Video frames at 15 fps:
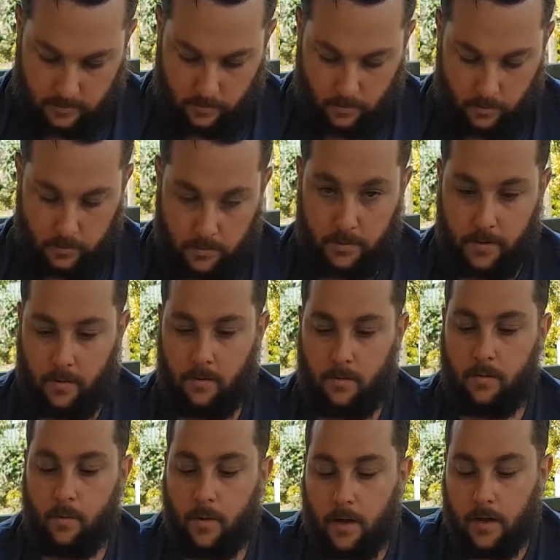Ooh, so we've
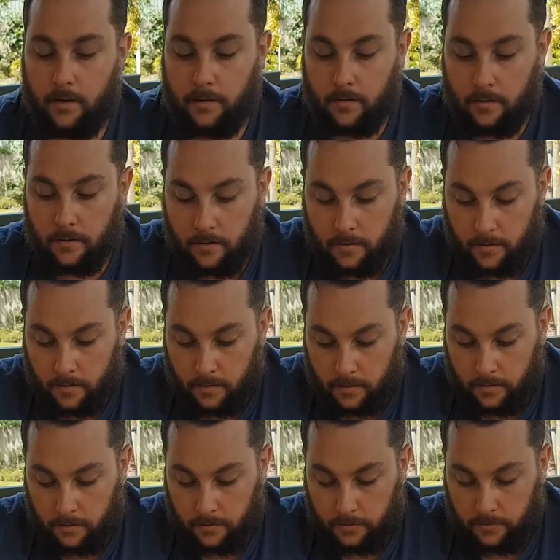got 1,
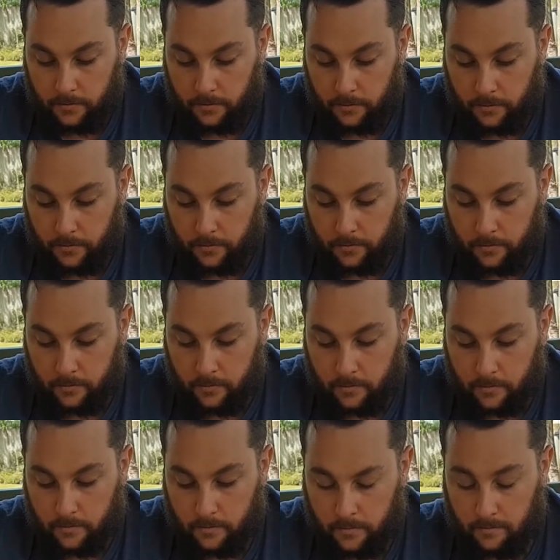2,
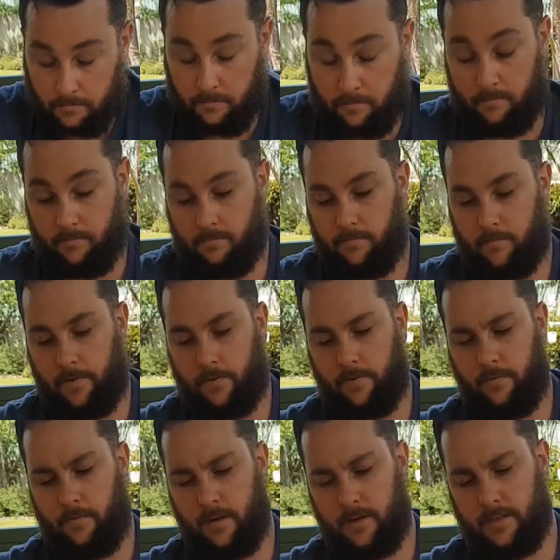
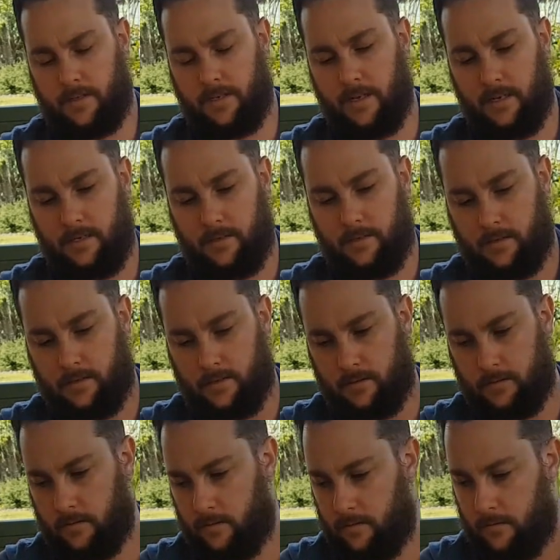3 settings.
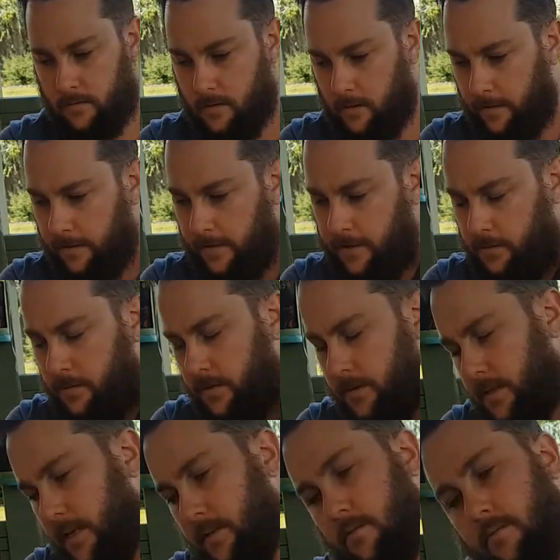I think that's what it
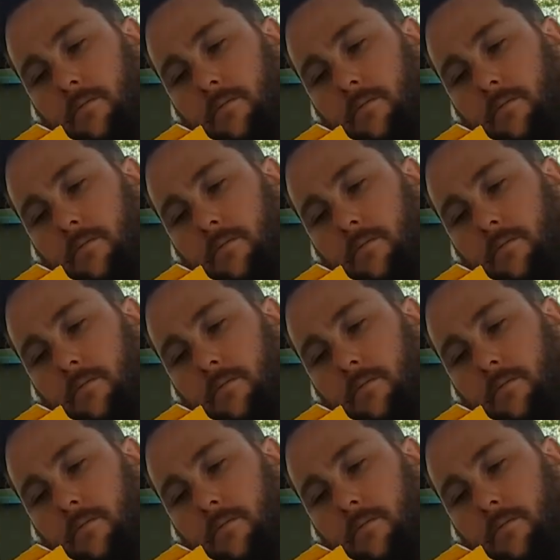said.